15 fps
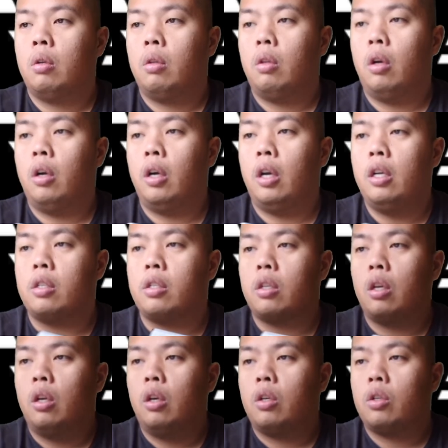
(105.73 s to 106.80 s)
There it is.
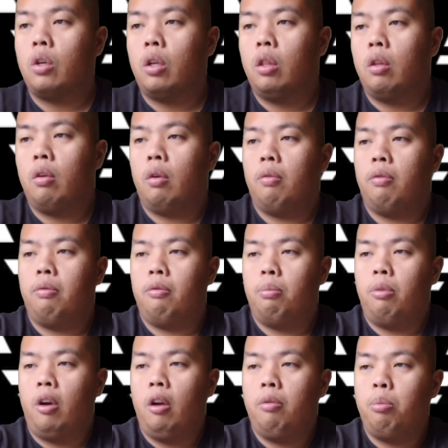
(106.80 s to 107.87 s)
So on the
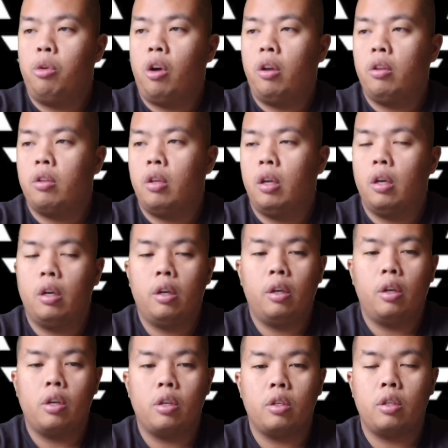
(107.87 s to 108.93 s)
very front here,
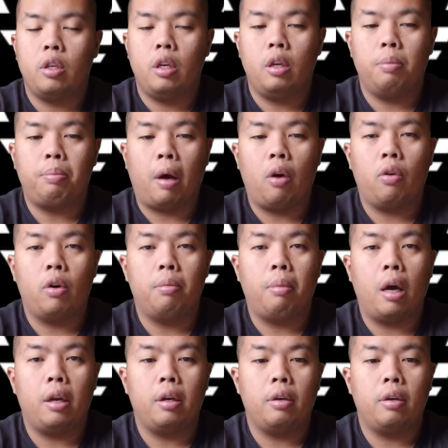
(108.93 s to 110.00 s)
there's the power
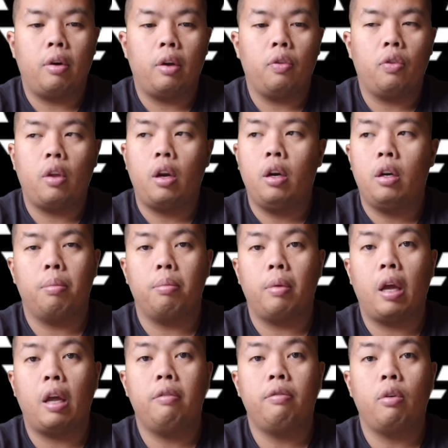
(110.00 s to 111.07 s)
button right there,
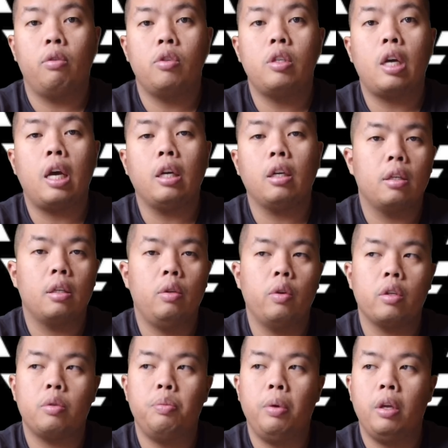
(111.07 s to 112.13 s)
headphone jack,
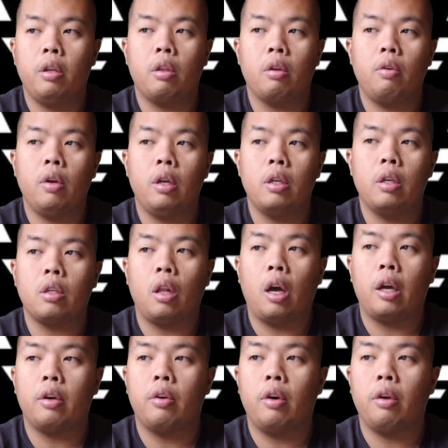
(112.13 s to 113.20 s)
USB 3
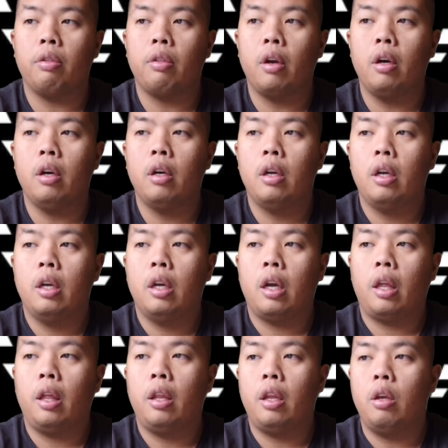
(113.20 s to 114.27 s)
slot right there, and
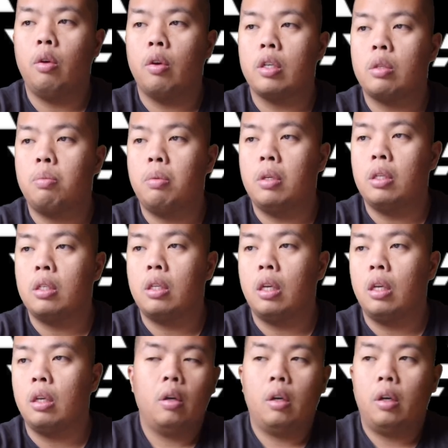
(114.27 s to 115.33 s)
then the
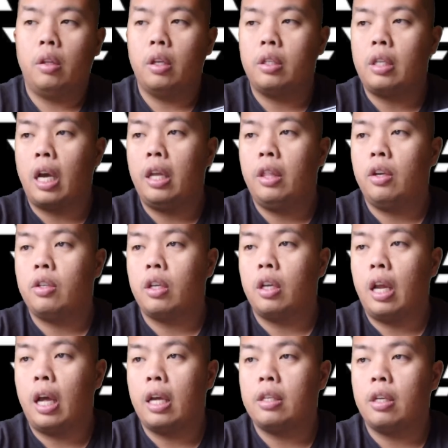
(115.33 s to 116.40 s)
USB-C. On the side, there's an
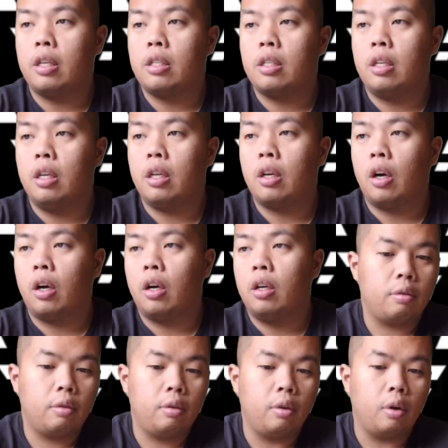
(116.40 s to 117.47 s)
SSD
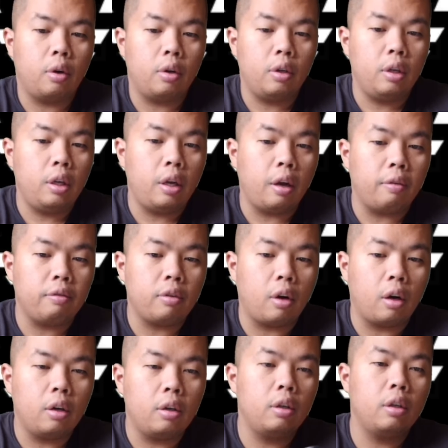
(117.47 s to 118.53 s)
card or TF
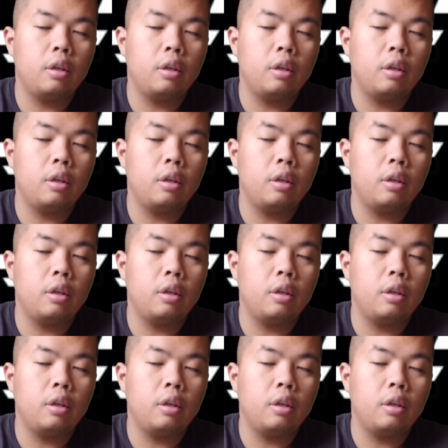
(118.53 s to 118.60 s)
card.